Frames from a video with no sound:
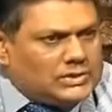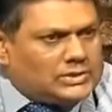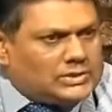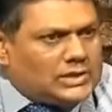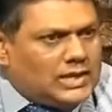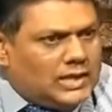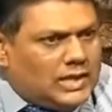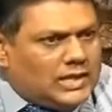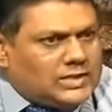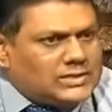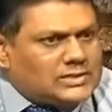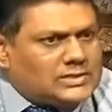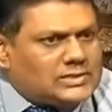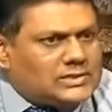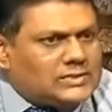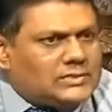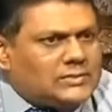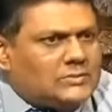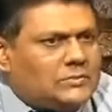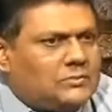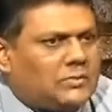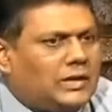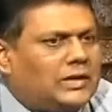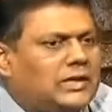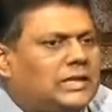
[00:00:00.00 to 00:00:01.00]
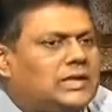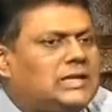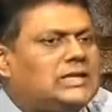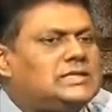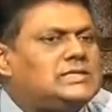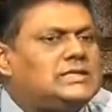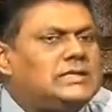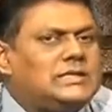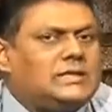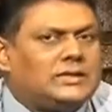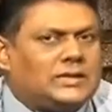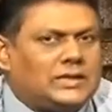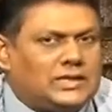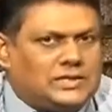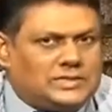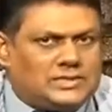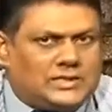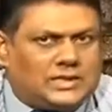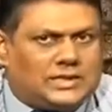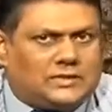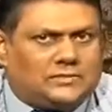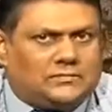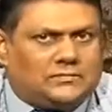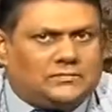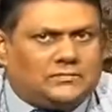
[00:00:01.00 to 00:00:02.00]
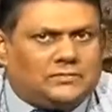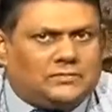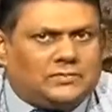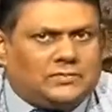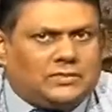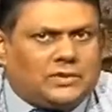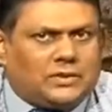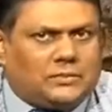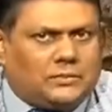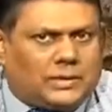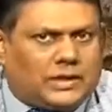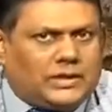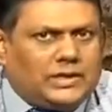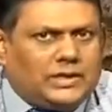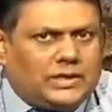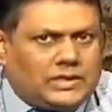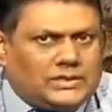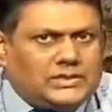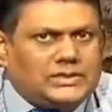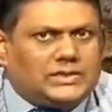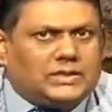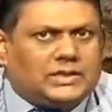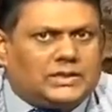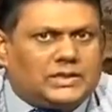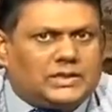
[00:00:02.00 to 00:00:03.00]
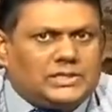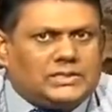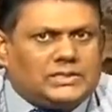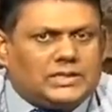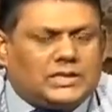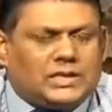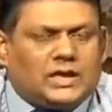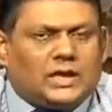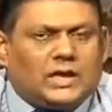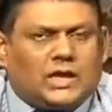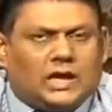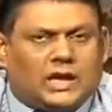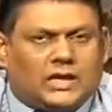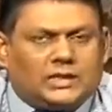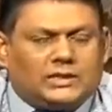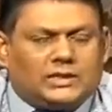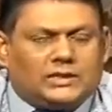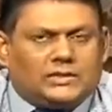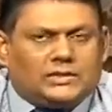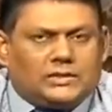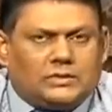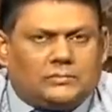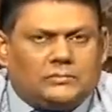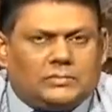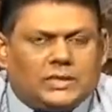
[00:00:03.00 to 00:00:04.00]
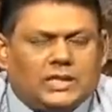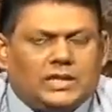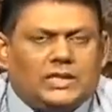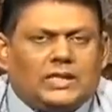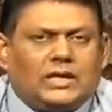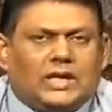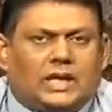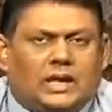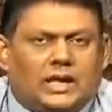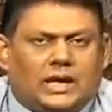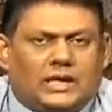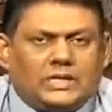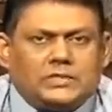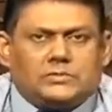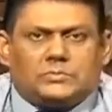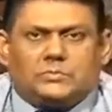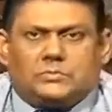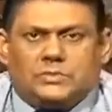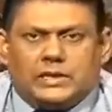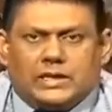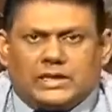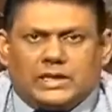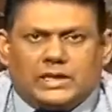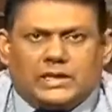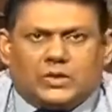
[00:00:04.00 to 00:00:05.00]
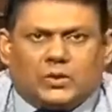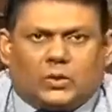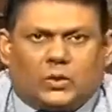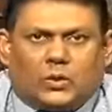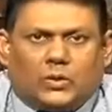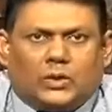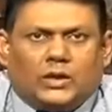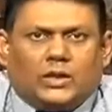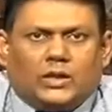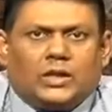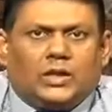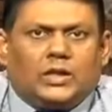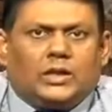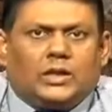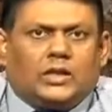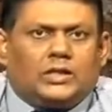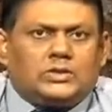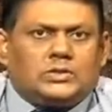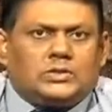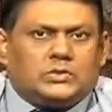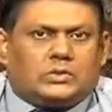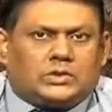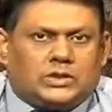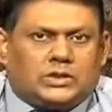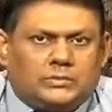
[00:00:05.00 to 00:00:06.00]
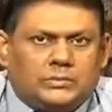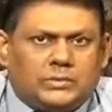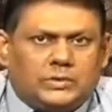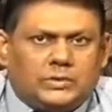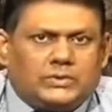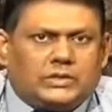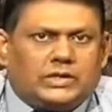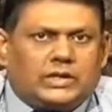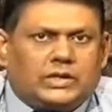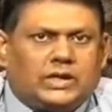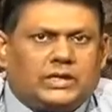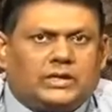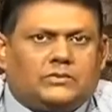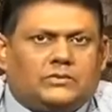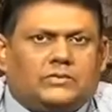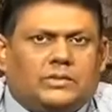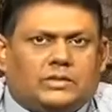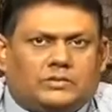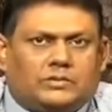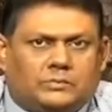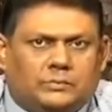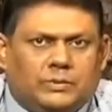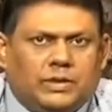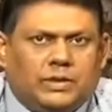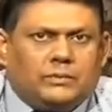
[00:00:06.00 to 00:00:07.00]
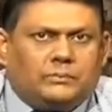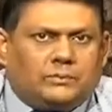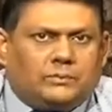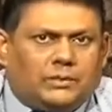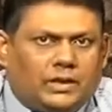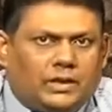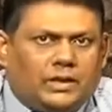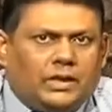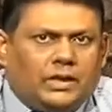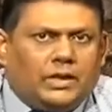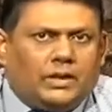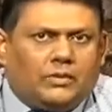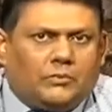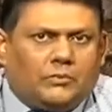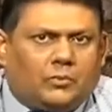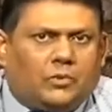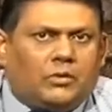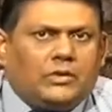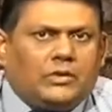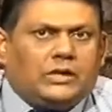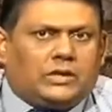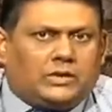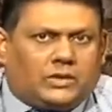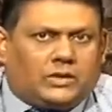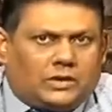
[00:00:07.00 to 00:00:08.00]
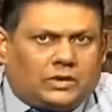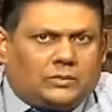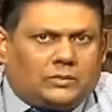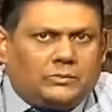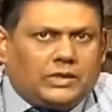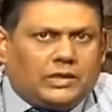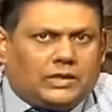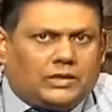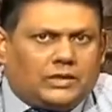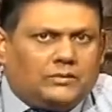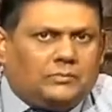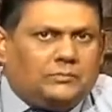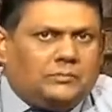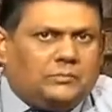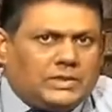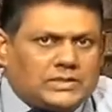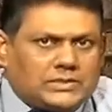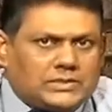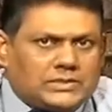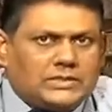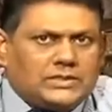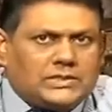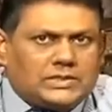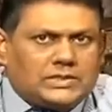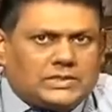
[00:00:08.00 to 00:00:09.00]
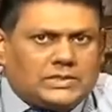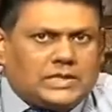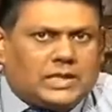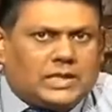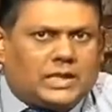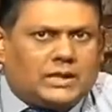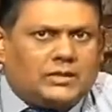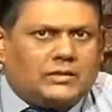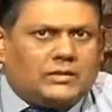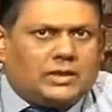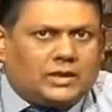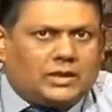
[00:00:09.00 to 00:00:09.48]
less, but it is increasing. But it is increasing. I think the media has bigger role to communicate with people more economic, business and